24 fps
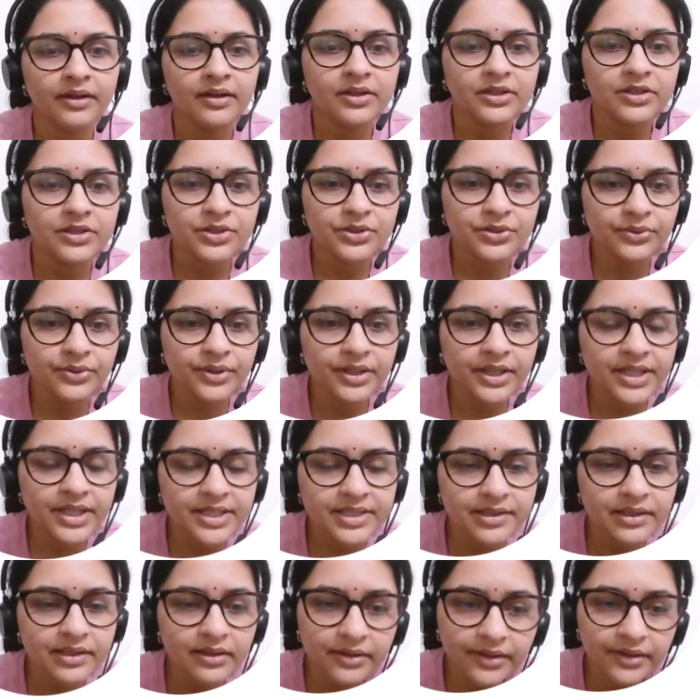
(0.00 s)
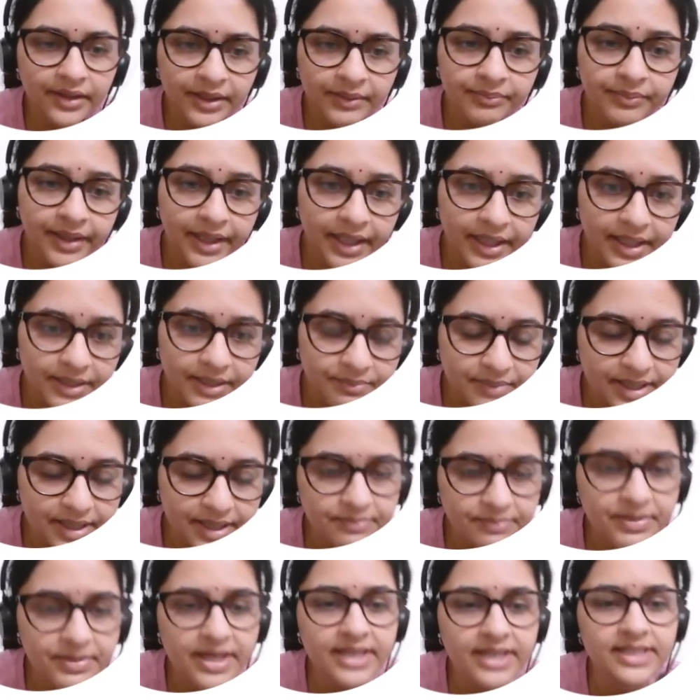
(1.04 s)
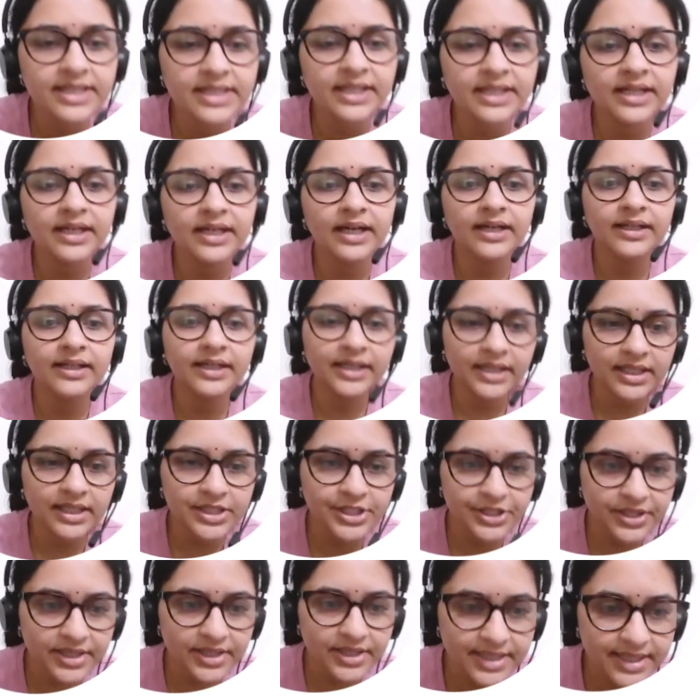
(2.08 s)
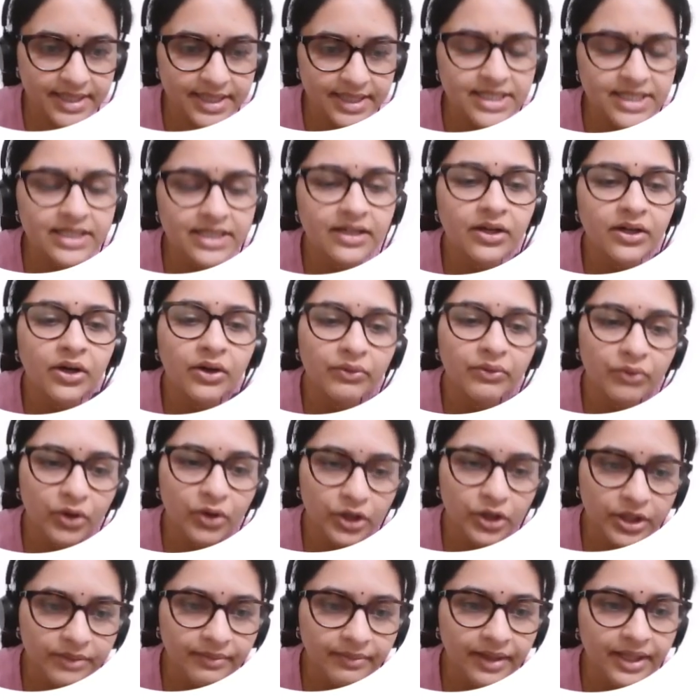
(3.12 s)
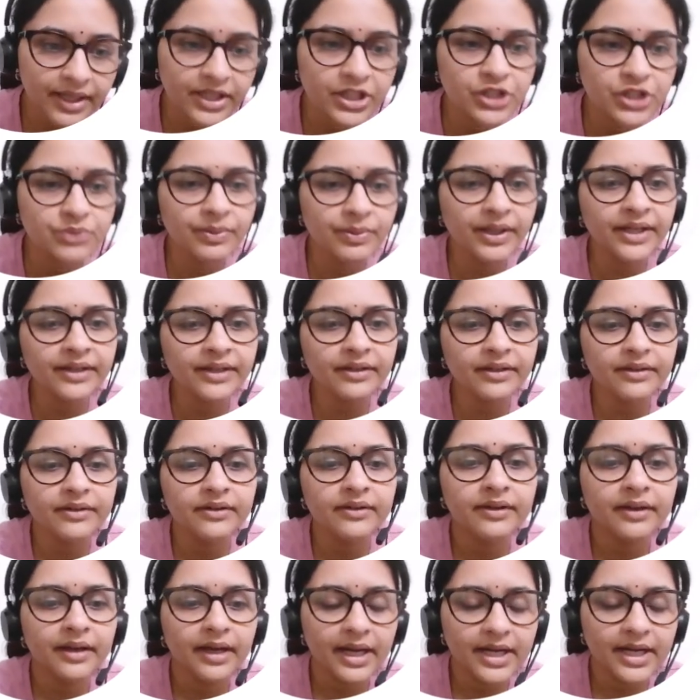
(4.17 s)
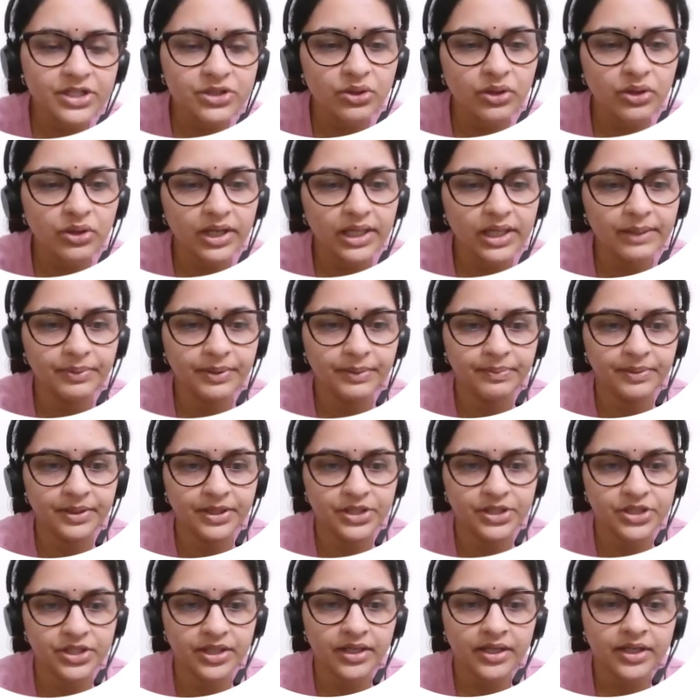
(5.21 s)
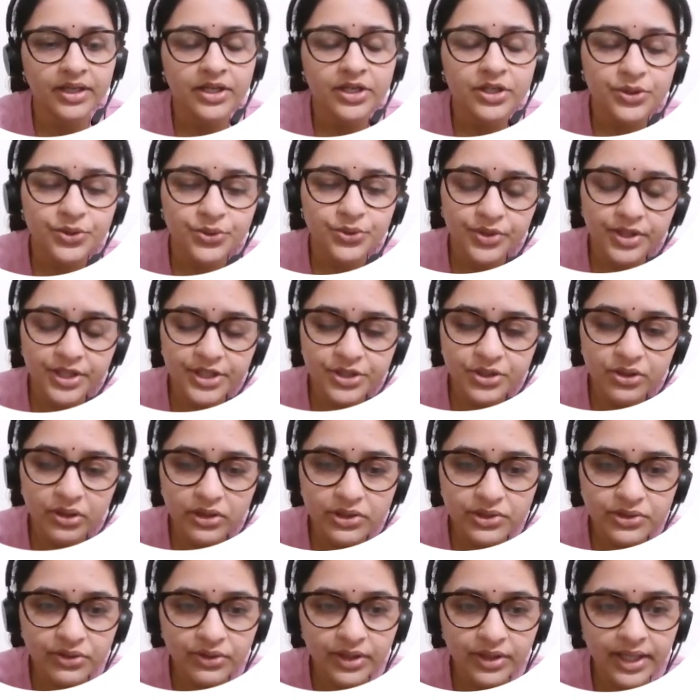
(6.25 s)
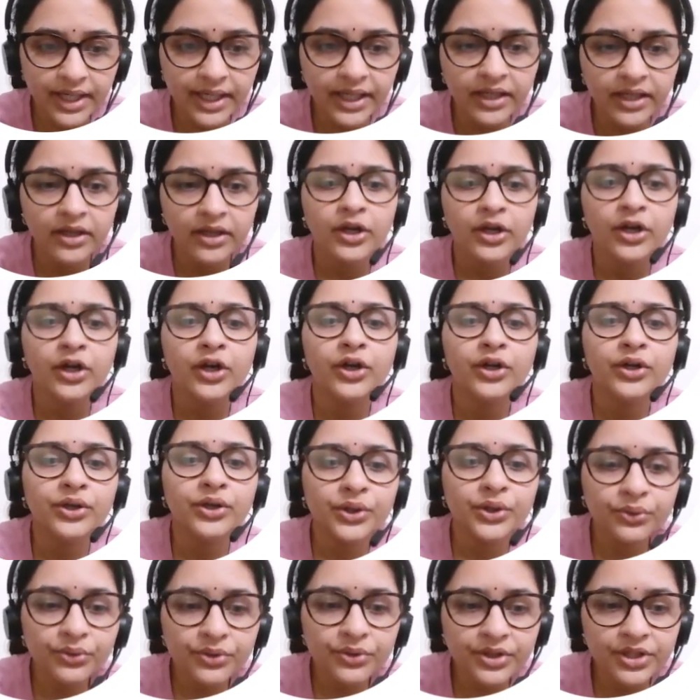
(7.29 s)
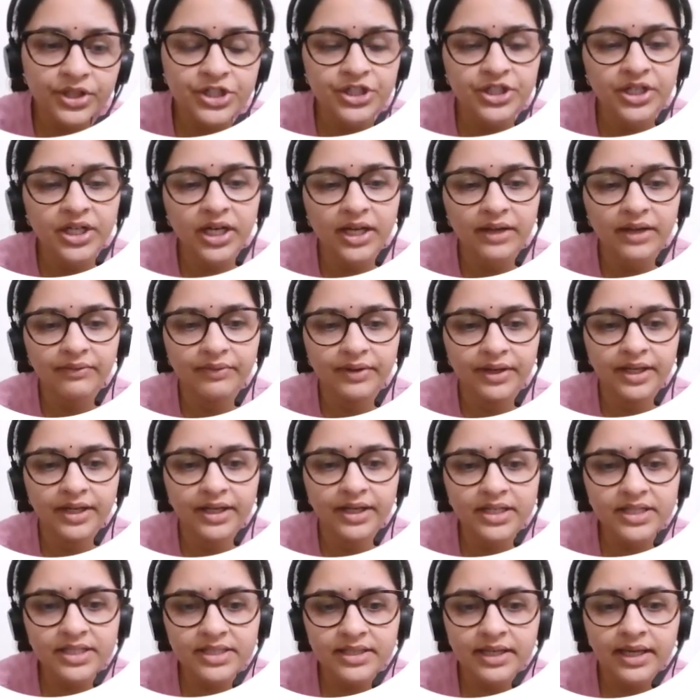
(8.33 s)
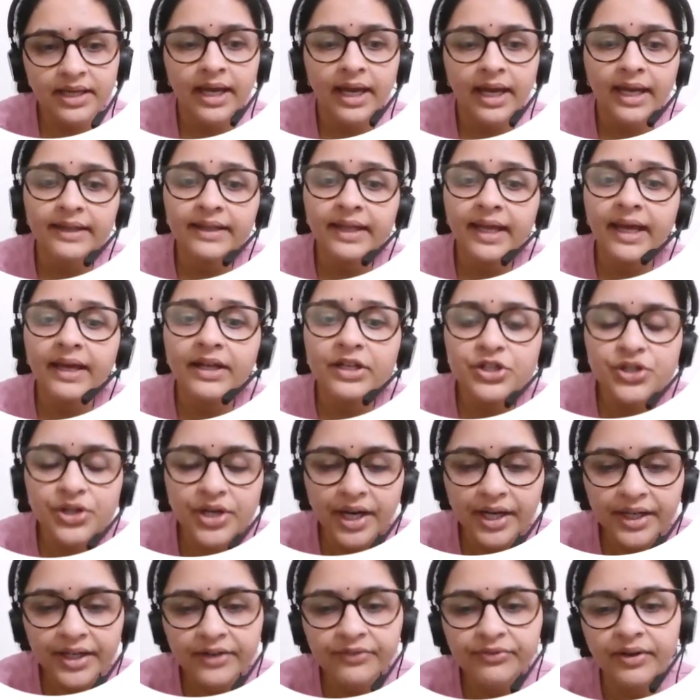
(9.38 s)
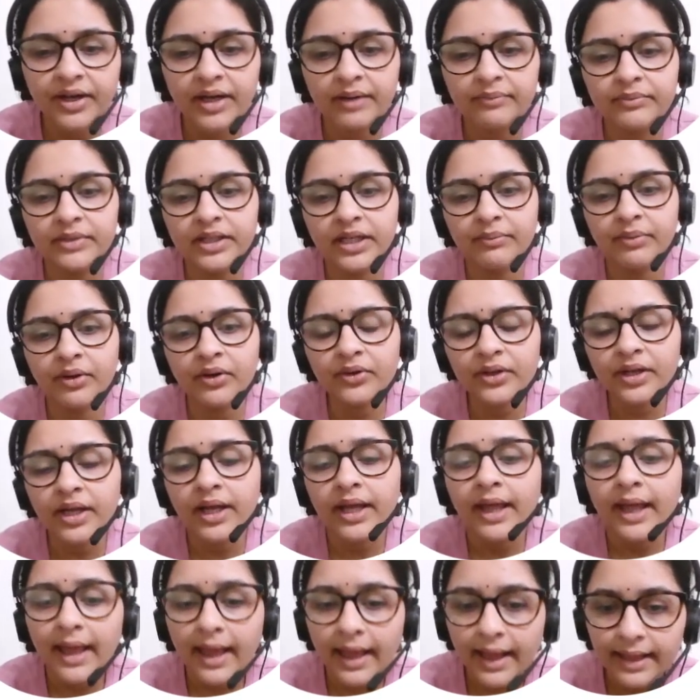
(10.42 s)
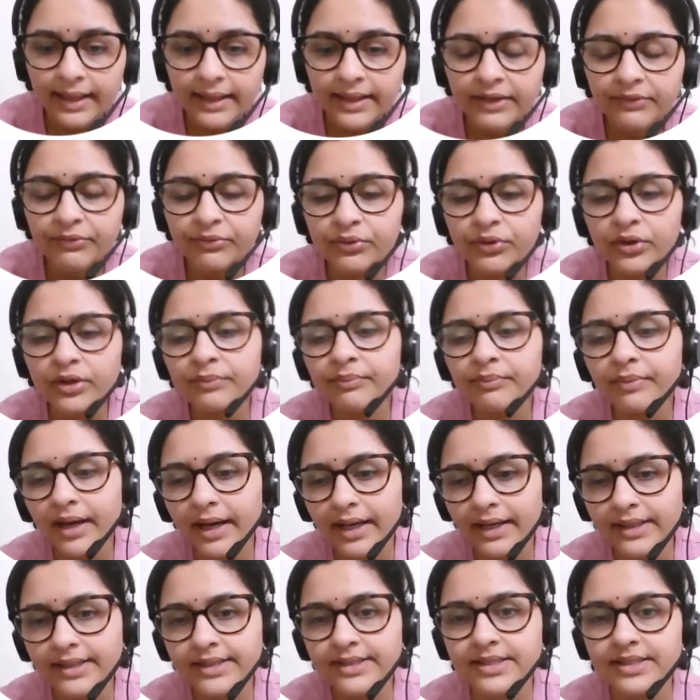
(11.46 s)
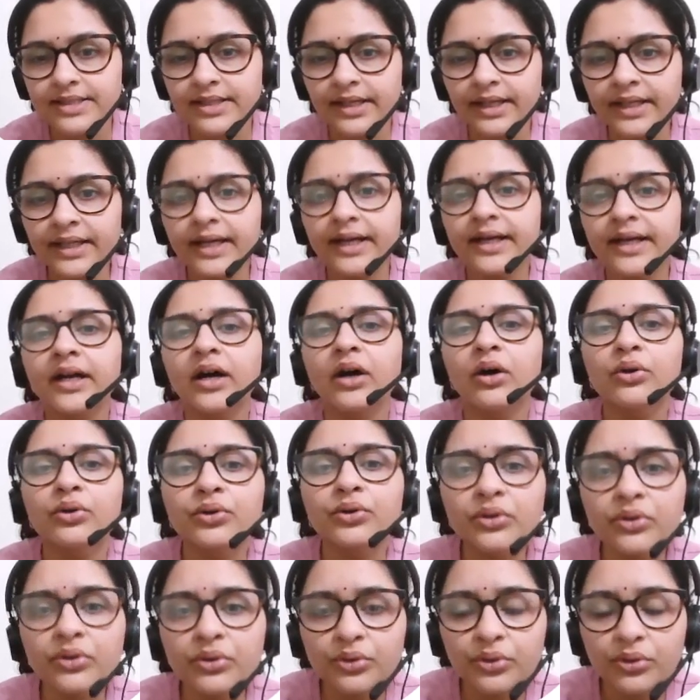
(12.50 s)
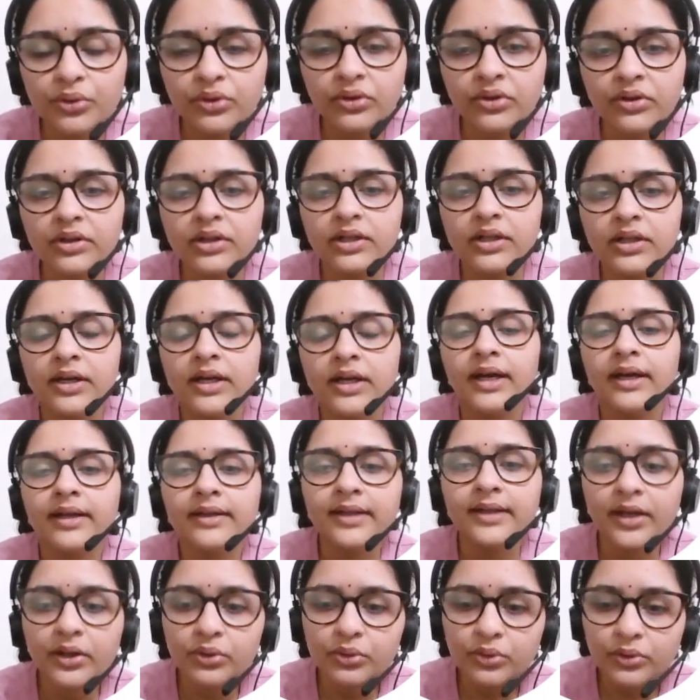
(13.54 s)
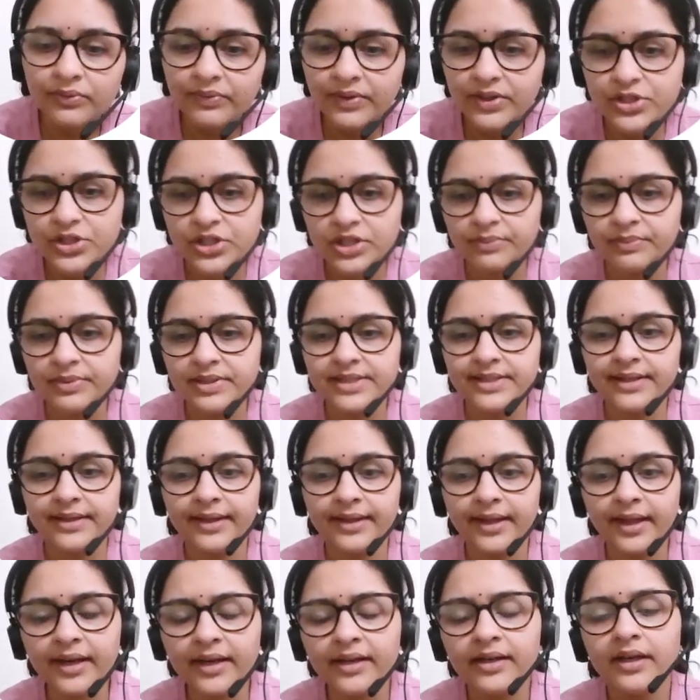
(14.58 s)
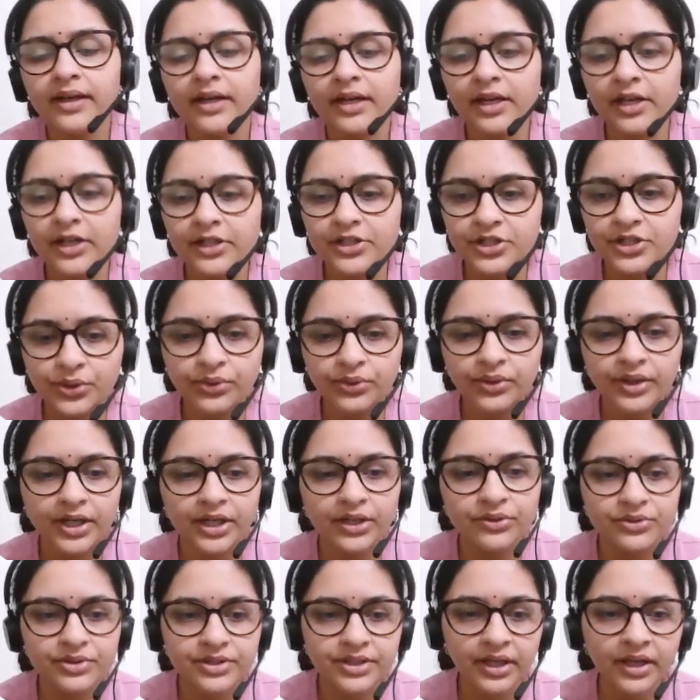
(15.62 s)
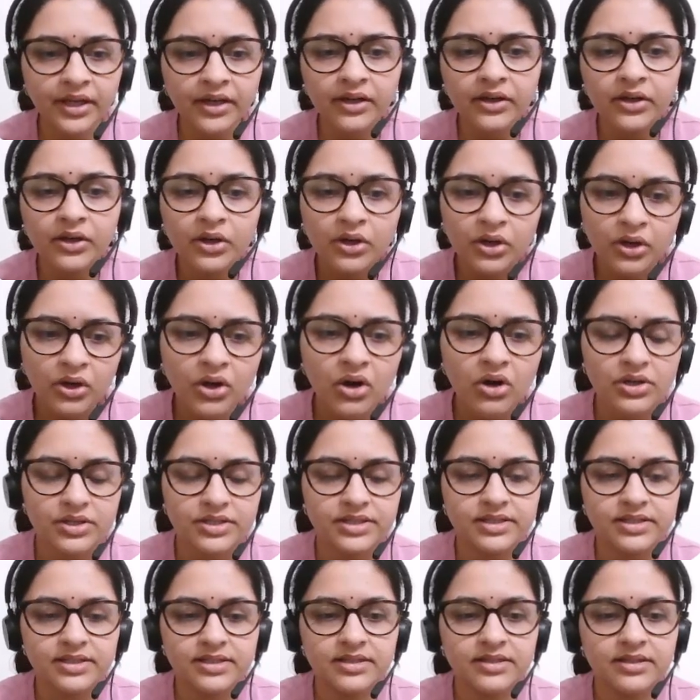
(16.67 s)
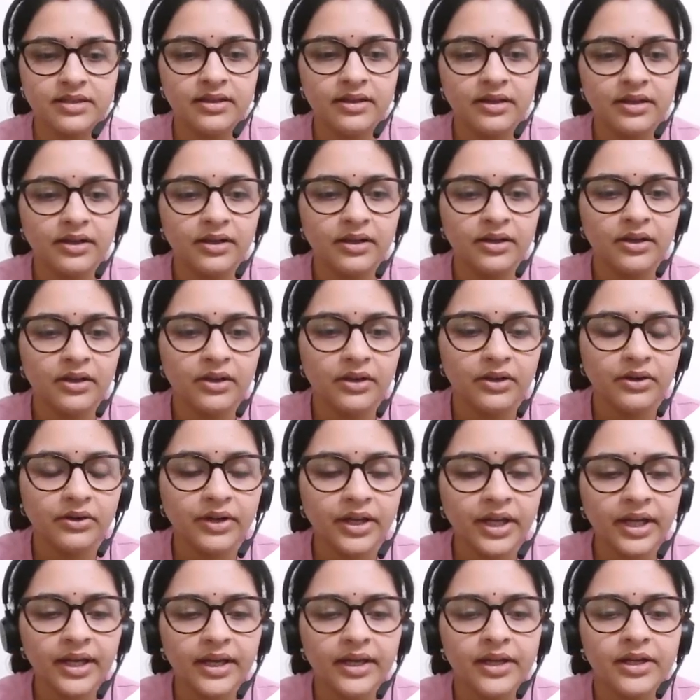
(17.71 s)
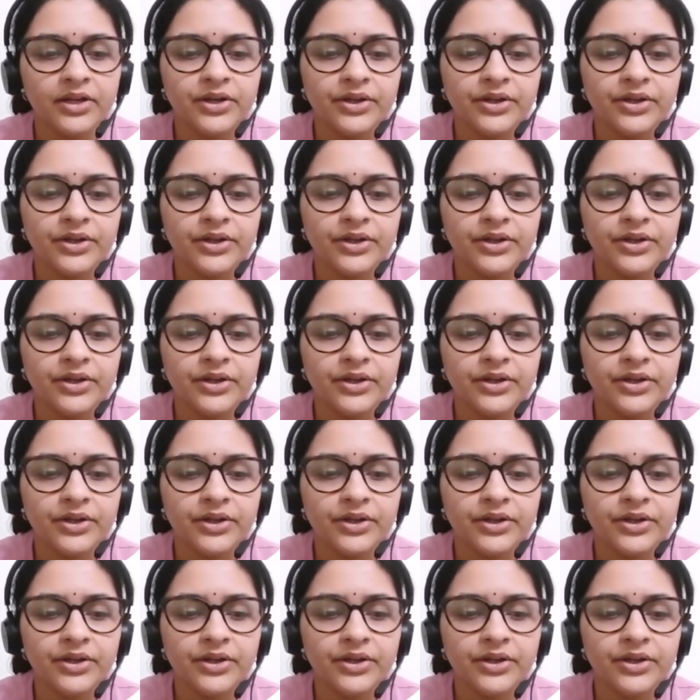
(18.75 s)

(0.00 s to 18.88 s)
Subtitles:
Students learn basic agricultural skills, water management, and soil preparation. Students also gain nutritional awareness and the educated family about healthy food, balanced diet, and how to grow their own vegetables in their kitchen to reduce their costs. Okay.